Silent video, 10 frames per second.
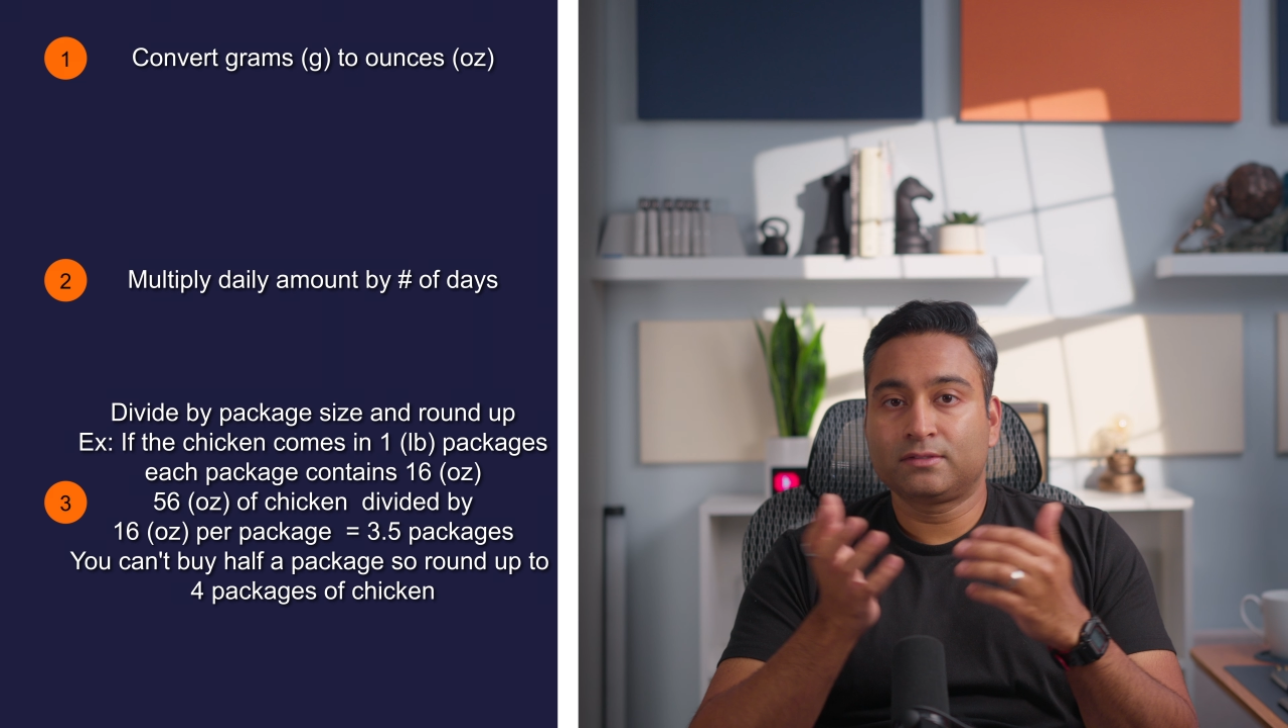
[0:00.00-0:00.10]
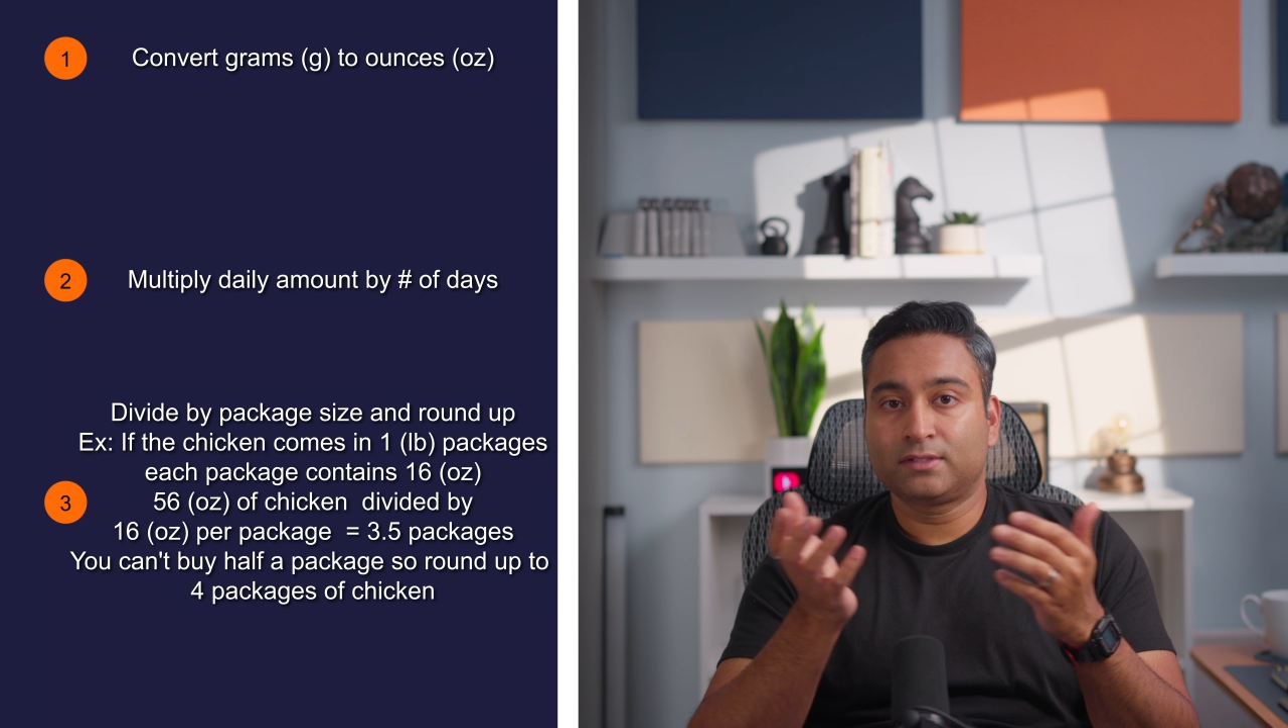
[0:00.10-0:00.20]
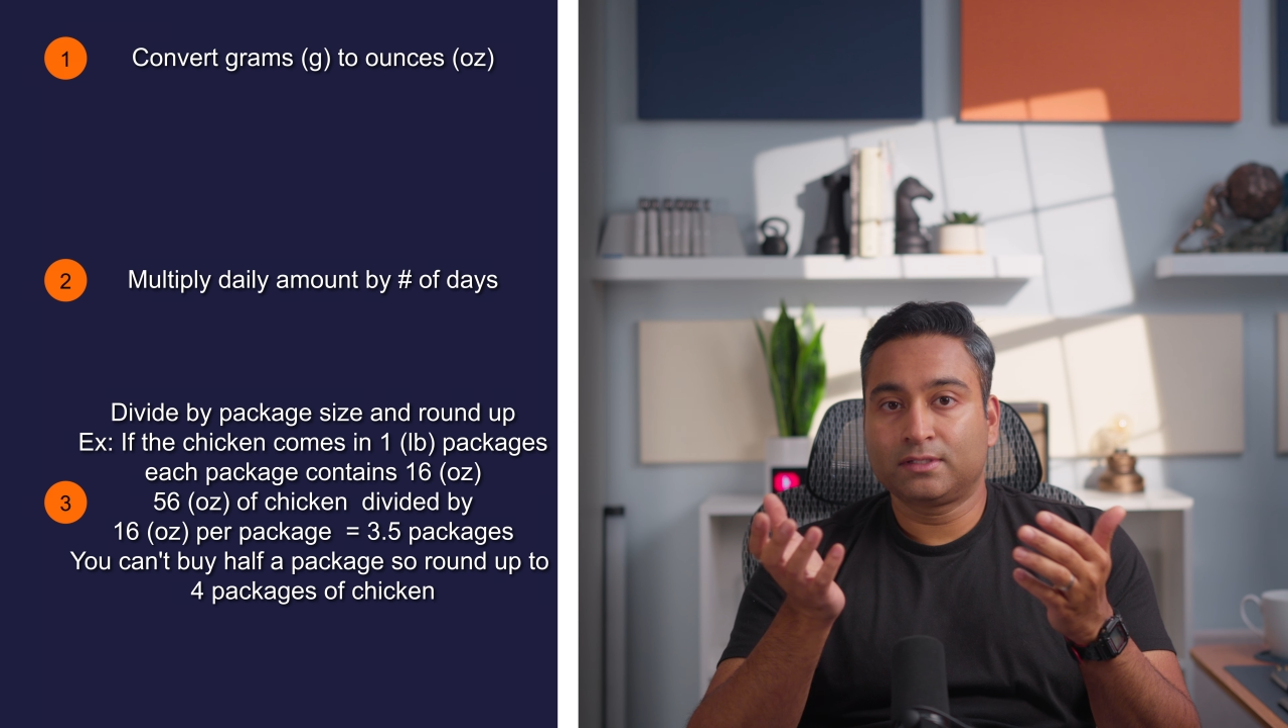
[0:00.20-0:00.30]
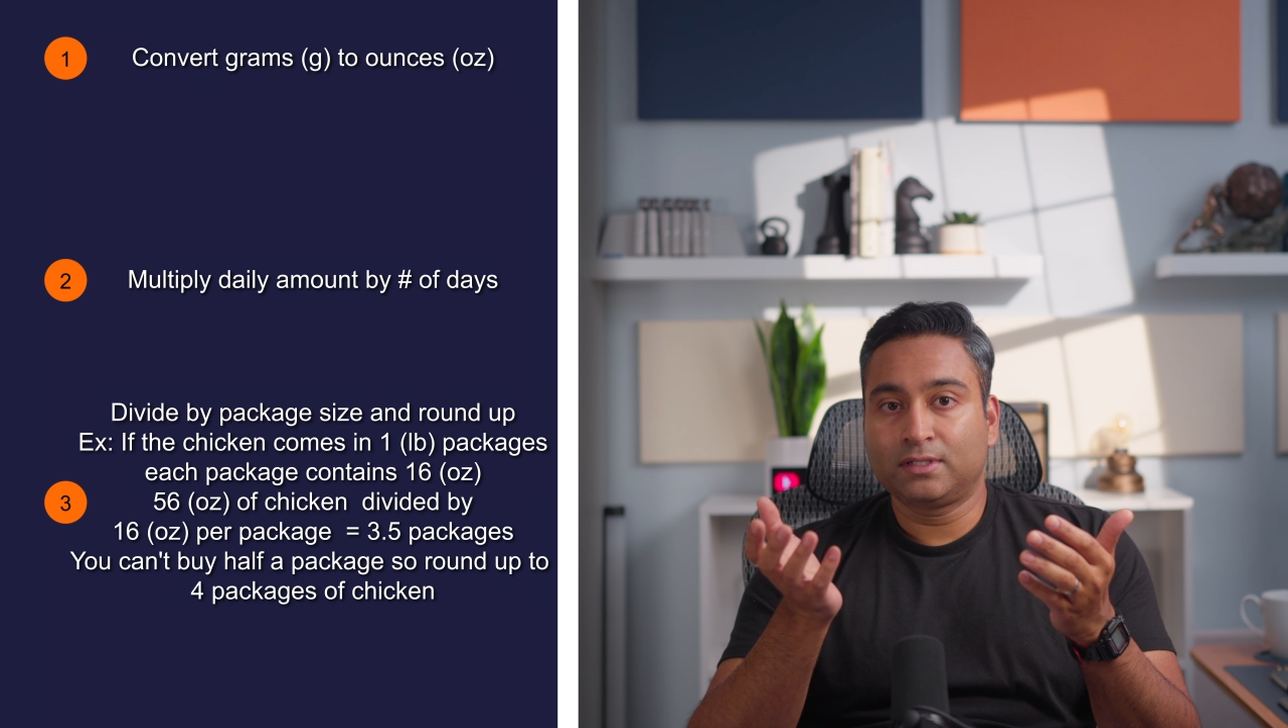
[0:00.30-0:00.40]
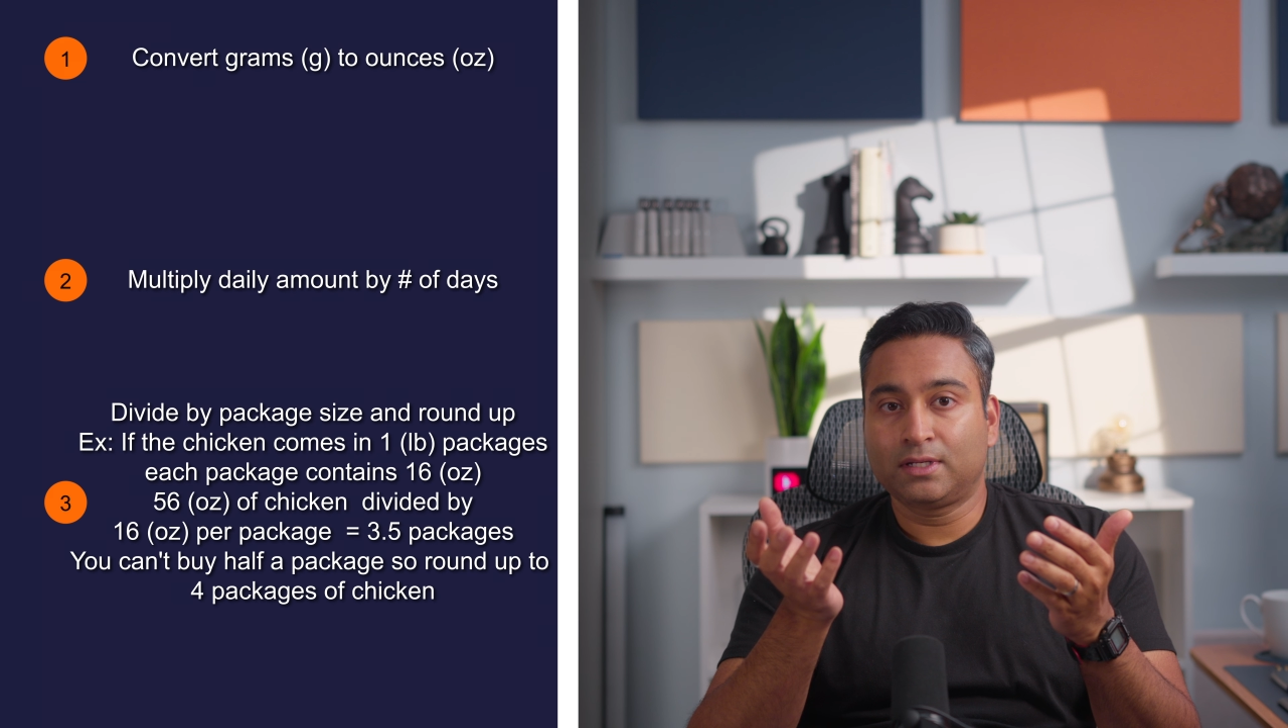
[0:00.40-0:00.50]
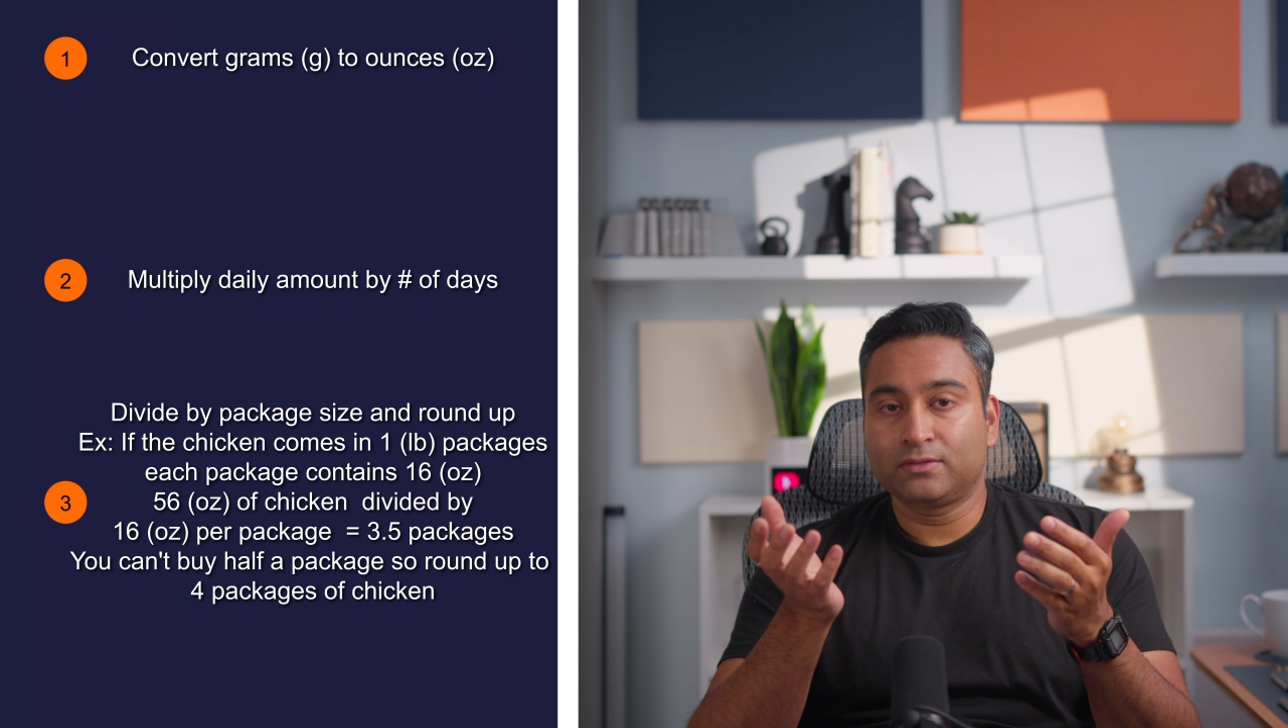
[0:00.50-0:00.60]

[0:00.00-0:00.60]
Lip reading: 16